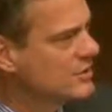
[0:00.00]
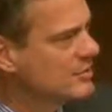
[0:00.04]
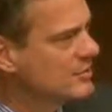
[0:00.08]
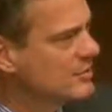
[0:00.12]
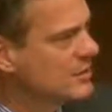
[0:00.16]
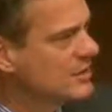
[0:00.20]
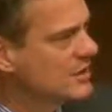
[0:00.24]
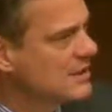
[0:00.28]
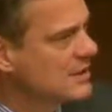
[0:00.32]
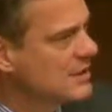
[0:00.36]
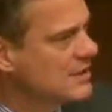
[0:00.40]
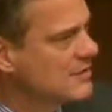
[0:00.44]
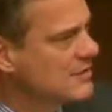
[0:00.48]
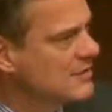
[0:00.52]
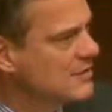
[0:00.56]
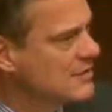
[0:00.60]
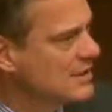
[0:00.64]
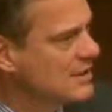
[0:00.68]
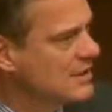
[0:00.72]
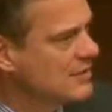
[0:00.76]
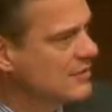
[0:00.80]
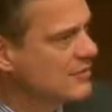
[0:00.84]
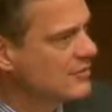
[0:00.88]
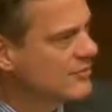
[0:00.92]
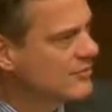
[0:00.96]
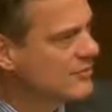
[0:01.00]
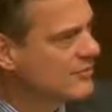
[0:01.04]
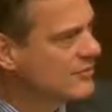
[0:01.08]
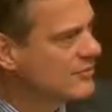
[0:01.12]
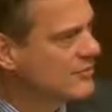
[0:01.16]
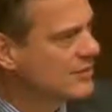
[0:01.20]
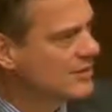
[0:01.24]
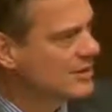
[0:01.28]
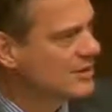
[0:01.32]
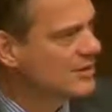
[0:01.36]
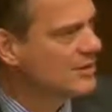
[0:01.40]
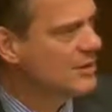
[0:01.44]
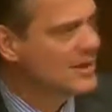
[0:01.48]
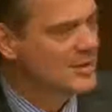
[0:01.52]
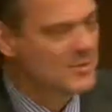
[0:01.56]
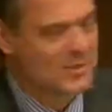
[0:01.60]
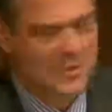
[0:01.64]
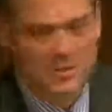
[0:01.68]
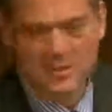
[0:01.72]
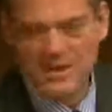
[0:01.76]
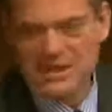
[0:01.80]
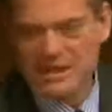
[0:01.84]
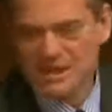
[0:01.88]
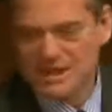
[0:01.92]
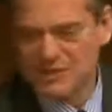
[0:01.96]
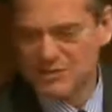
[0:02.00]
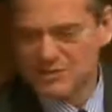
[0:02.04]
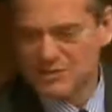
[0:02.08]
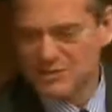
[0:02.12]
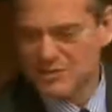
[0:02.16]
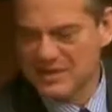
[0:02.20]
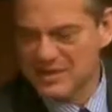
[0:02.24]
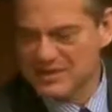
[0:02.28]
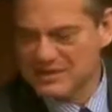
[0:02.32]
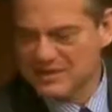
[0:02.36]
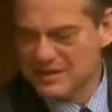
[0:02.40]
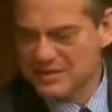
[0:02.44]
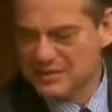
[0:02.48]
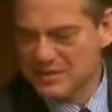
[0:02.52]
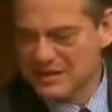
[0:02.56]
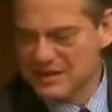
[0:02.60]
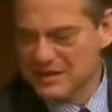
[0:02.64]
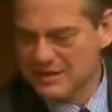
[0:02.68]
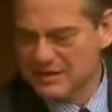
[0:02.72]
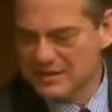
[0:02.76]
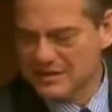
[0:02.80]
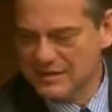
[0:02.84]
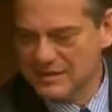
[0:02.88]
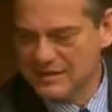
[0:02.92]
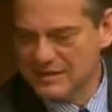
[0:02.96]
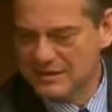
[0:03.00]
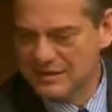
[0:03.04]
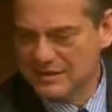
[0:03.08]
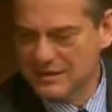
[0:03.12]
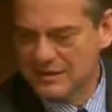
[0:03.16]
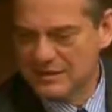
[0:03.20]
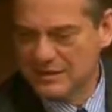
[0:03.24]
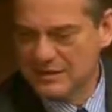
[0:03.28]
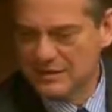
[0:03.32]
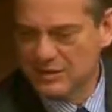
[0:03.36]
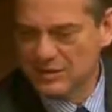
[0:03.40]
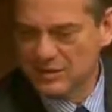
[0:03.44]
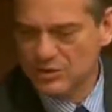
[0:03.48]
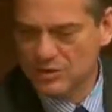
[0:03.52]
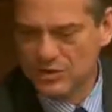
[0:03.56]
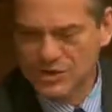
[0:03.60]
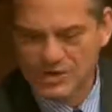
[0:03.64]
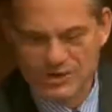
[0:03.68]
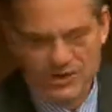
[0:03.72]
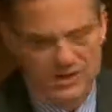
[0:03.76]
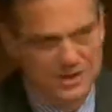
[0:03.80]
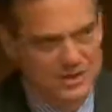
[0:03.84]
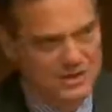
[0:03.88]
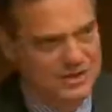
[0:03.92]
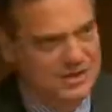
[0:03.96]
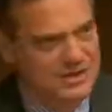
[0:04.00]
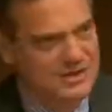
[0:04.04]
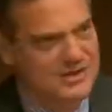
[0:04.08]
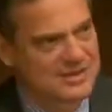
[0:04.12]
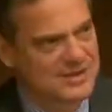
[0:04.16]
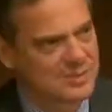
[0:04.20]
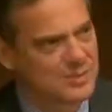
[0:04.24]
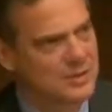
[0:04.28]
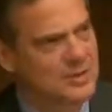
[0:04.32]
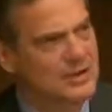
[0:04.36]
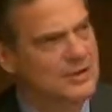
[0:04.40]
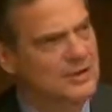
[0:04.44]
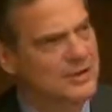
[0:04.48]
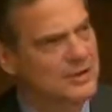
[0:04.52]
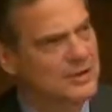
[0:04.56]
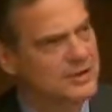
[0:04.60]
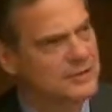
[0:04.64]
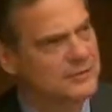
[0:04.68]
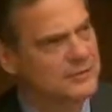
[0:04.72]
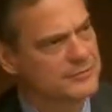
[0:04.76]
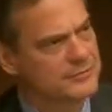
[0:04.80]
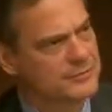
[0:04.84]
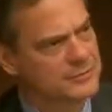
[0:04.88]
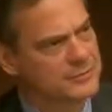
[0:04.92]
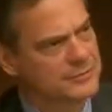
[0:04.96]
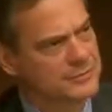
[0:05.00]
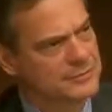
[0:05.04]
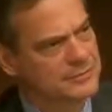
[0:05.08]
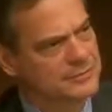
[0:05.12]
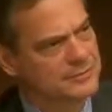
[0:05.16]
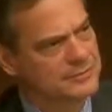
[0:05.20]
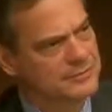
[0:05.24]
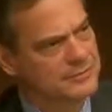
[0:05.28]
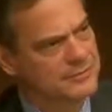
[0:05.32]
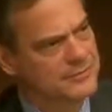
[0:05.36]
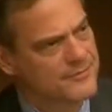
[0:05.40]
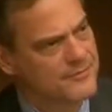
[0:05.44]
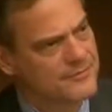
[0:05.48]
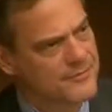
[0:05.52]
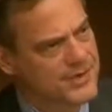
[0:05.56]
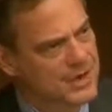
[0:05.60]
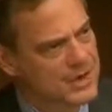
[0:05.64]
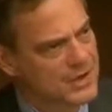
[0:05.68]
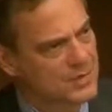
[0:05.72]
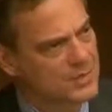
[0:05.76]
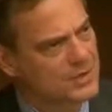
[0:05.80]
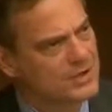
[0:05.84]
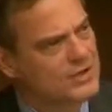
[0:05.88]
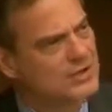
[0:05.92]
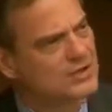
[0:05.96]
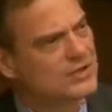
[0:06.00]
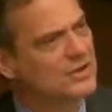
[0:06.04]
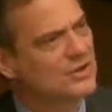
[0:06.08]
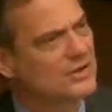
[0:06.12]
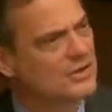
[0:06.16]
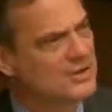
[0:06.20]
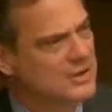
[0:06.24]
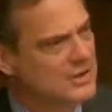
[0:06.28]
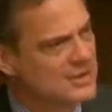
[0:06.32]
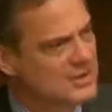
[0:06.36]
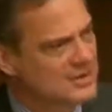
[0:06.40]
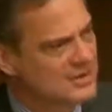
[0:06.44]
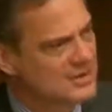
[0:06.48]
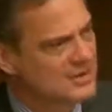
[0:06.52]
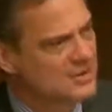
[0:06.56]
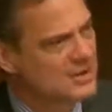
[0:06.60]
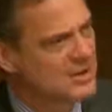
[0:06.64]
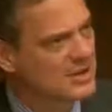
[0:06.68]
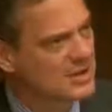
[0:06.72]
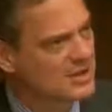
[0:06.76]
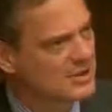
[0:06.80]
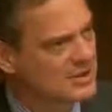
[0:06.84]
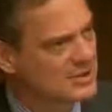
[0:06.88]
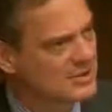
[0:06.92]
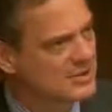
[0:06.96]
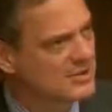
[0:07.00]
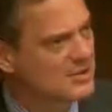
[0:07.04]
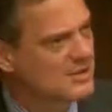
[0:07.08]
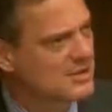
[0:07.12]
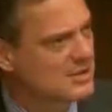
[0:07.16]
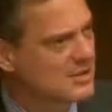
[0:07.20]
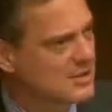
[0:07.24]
But if the labor markets remain segmented, you just need the discipline of, which is not easy because